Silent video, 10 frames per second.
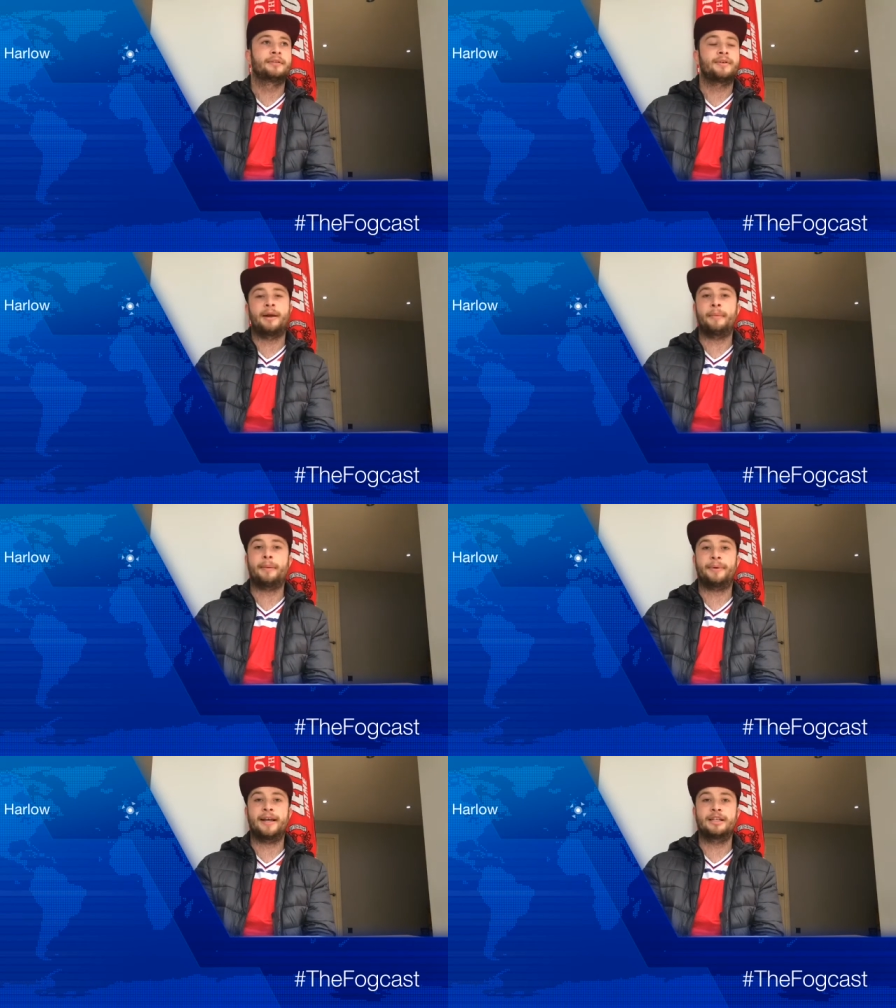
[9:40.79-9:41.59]
For their
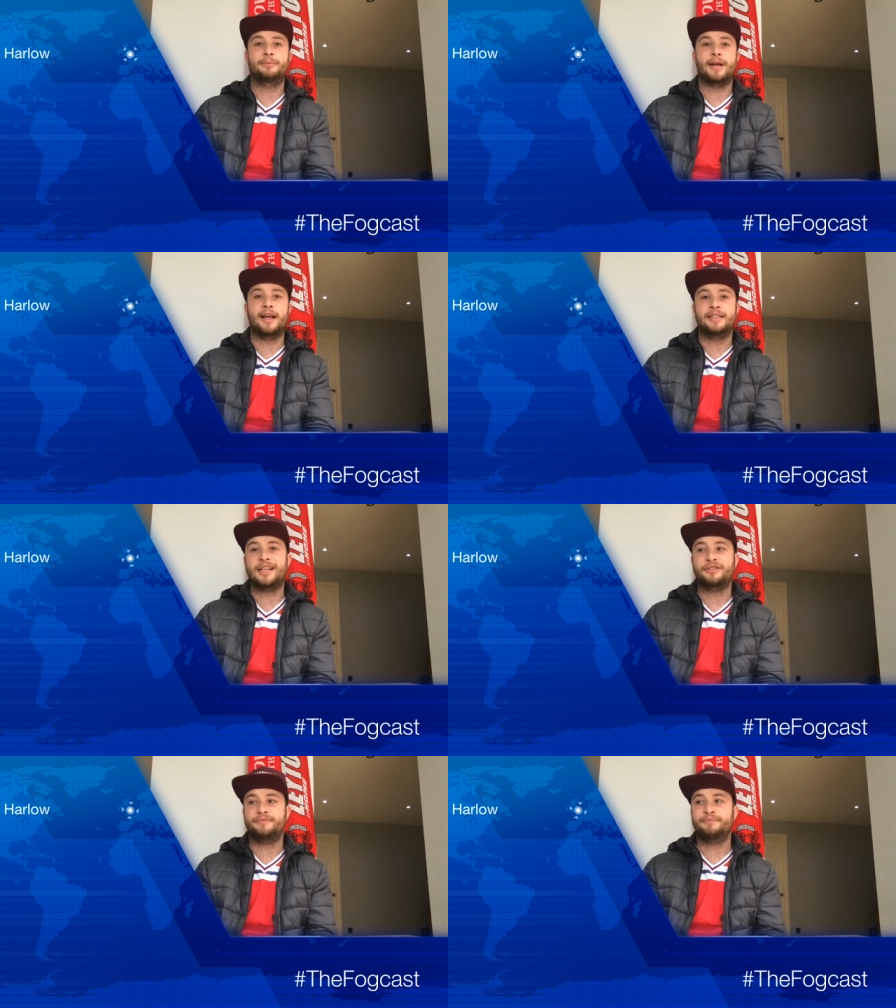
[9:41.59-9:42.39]
Met Police players,
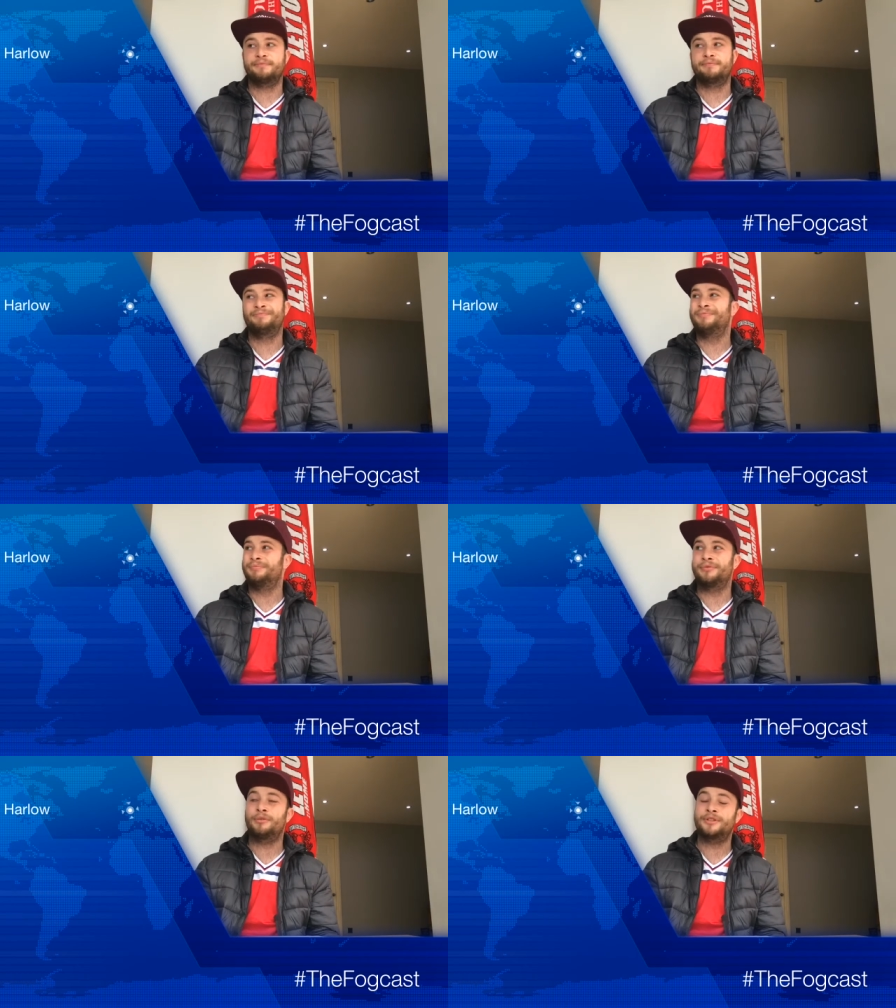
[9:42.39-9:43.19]
that's
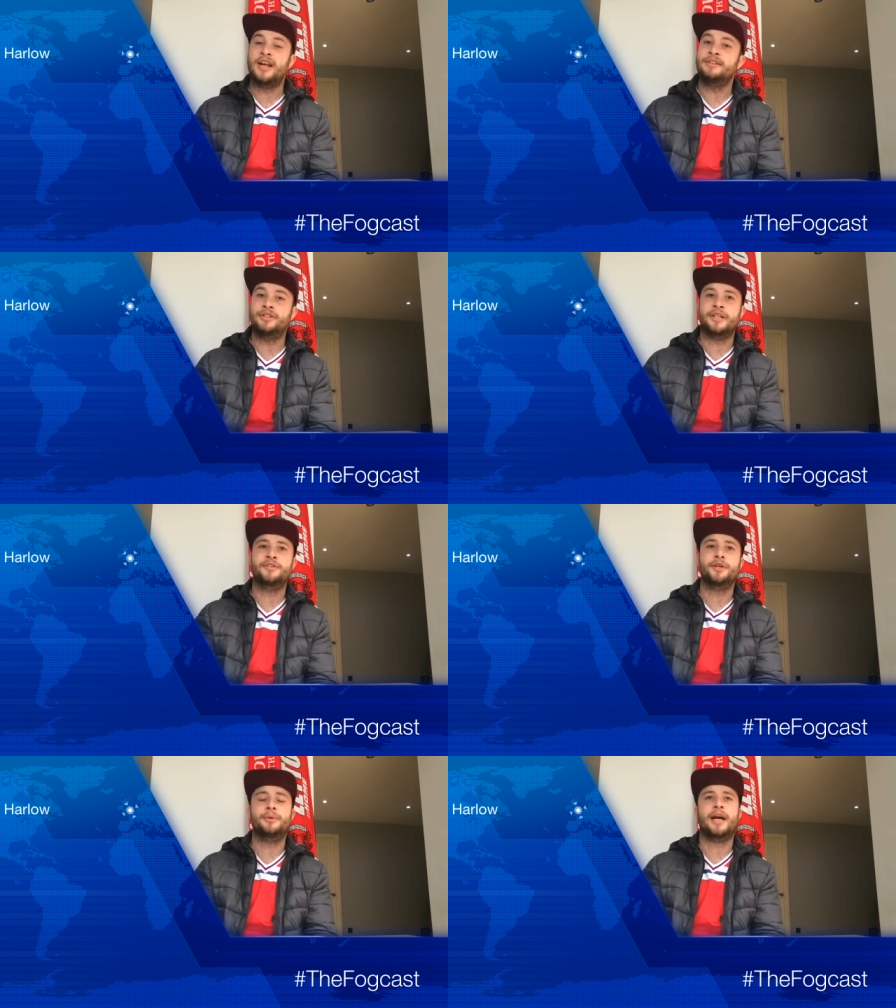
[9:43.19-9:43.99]
potentially
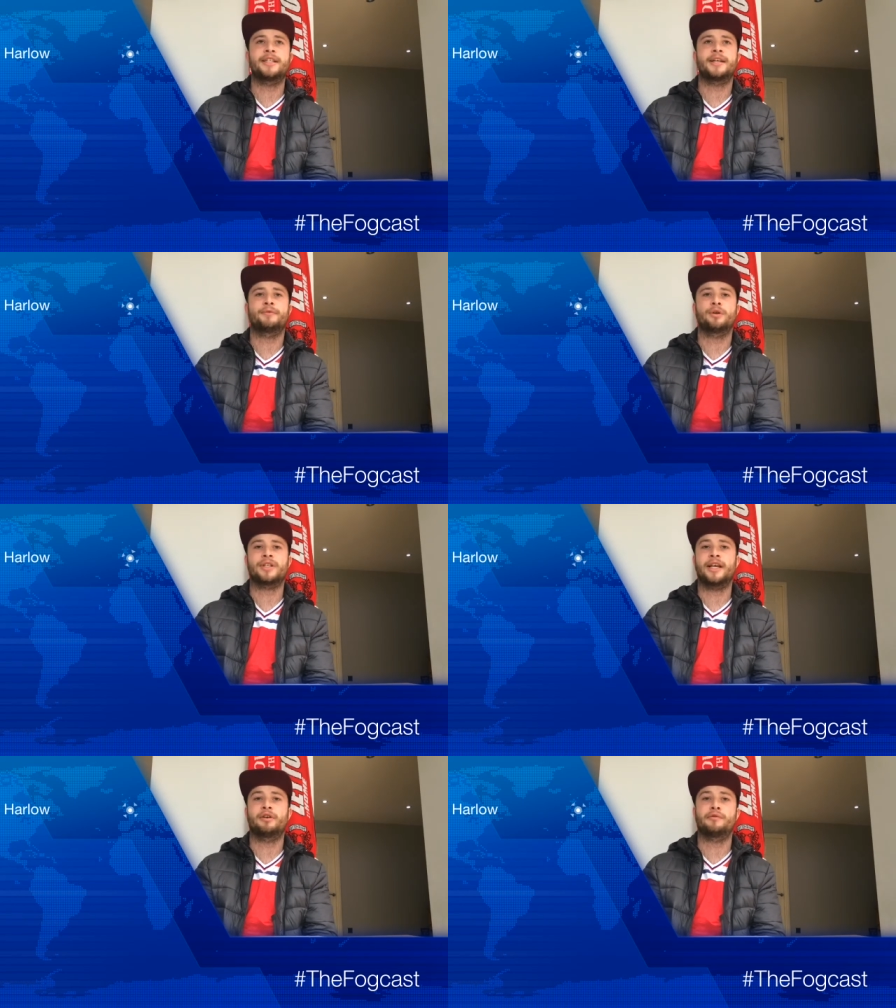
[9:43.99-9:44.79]
2 days they've got
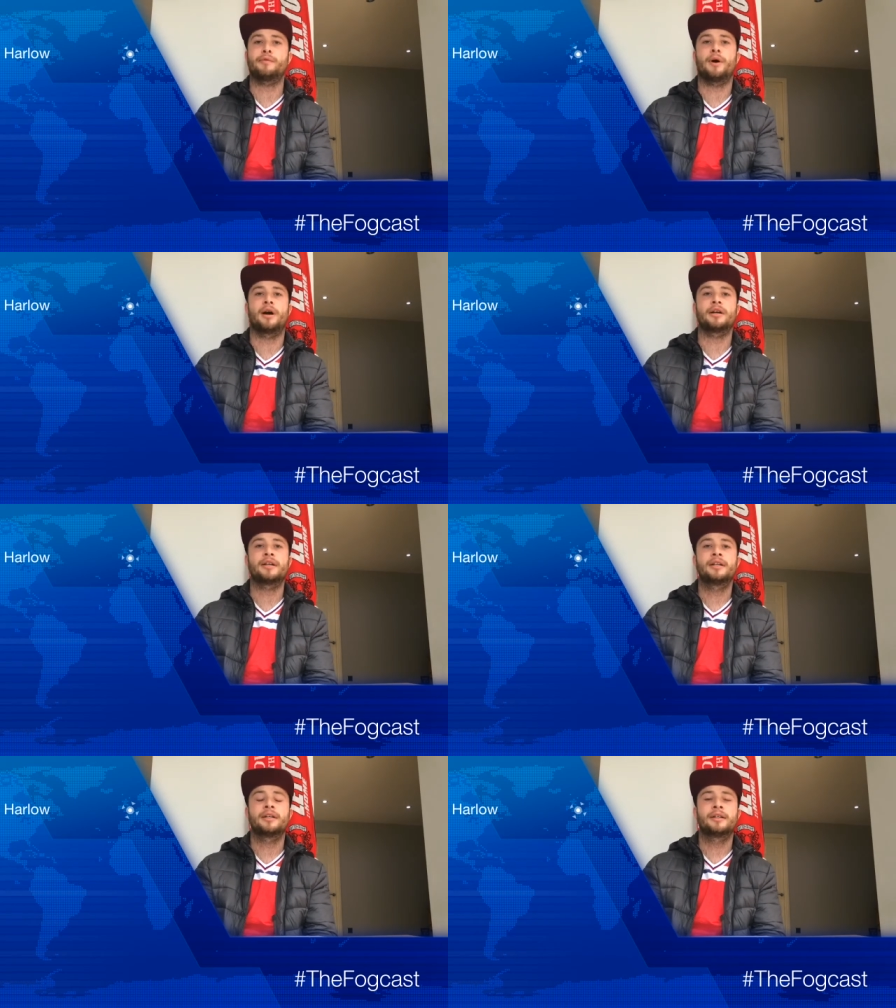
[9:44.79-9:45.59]
to take off work.